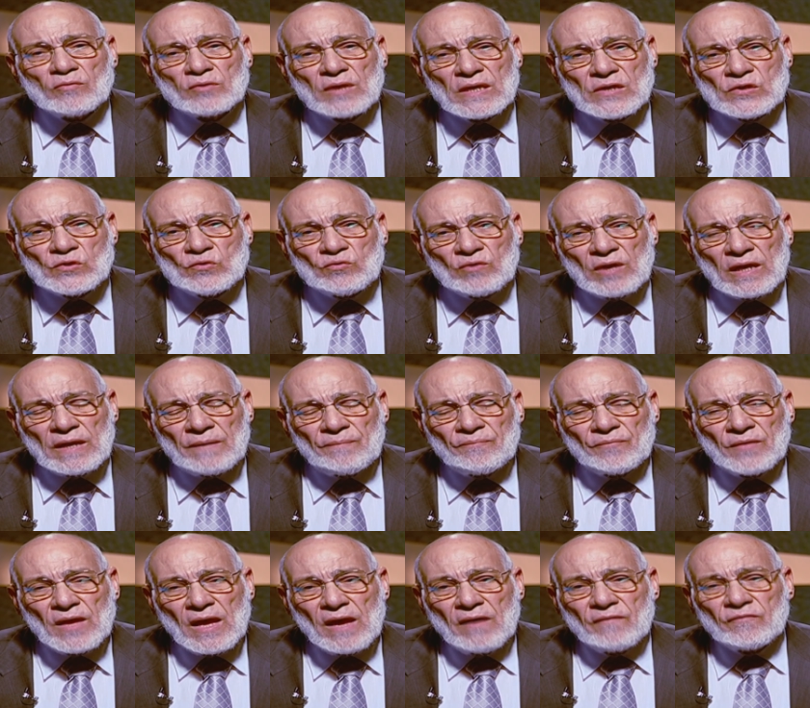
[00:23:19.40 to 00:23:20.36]
history,
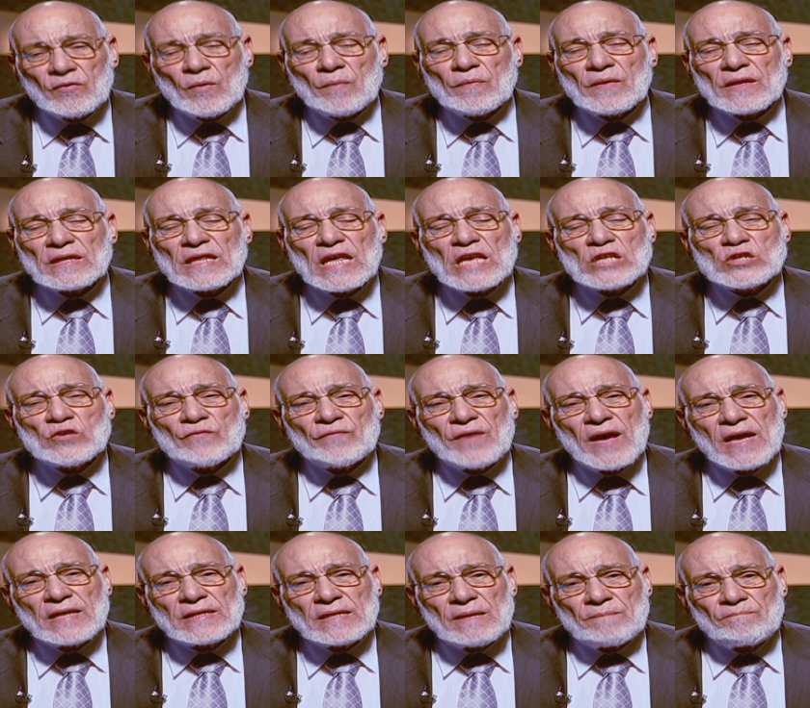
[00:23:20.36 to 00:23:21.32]
from the days of
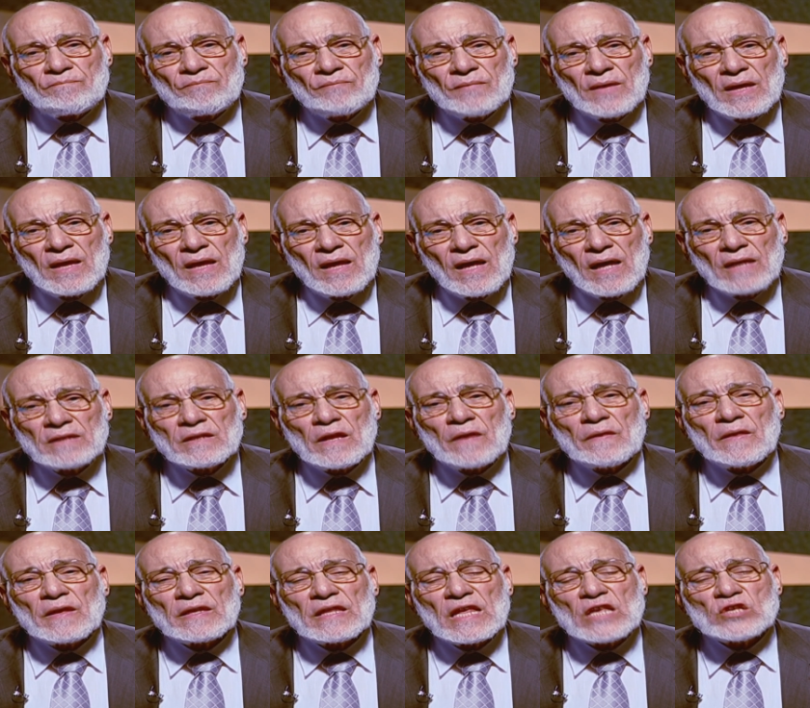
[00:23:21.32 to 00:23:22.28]
Adam until
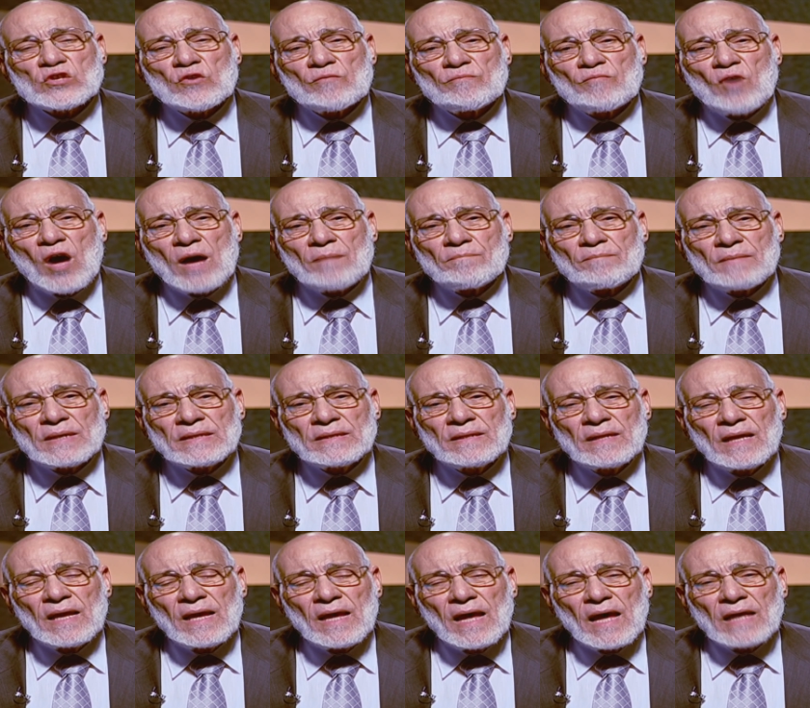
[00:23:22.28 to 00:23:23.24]
the days of Muhammad,
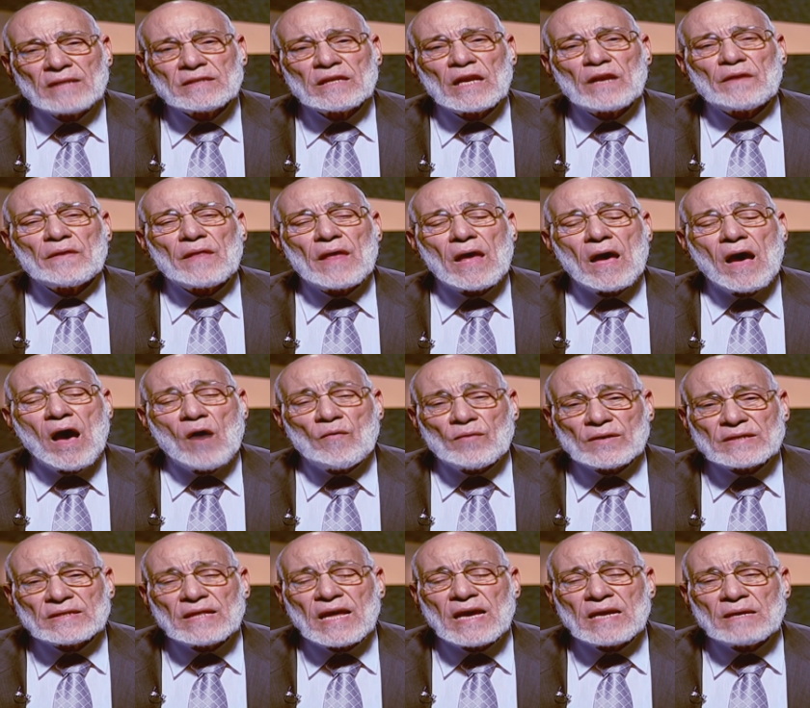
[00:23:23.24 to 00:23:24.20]
until the, our
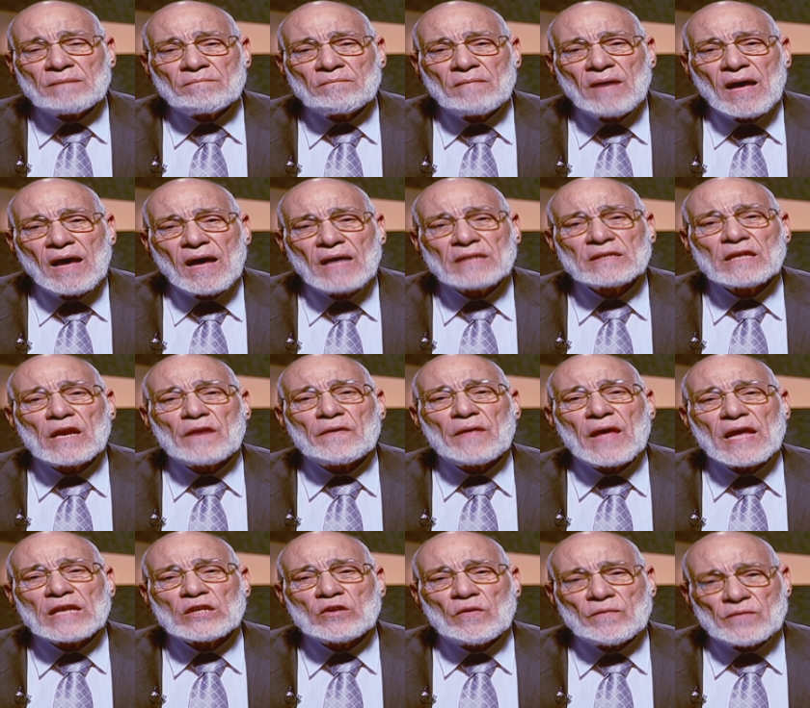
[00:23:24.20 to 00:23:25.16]
time, until the
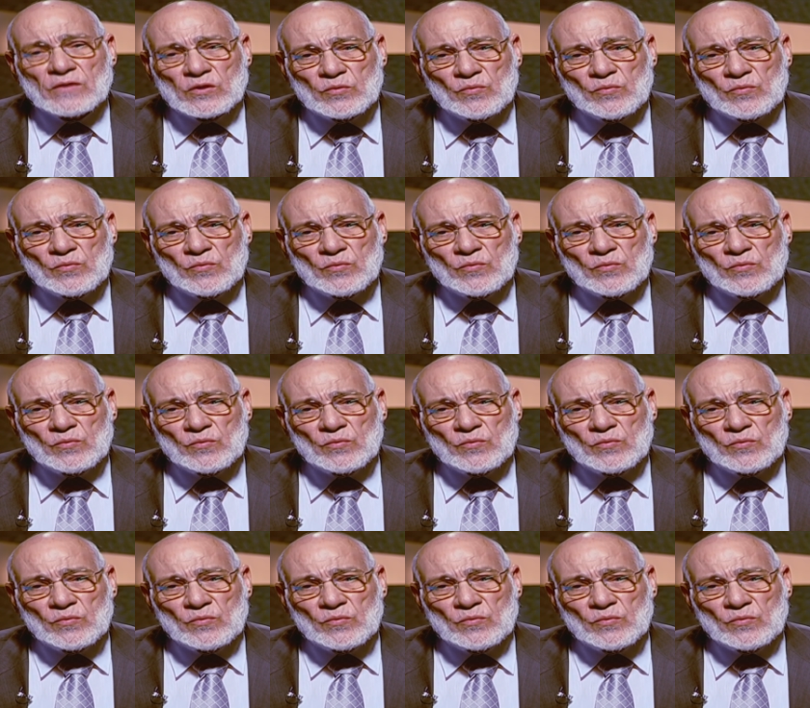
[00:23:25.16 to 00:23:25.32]
end of this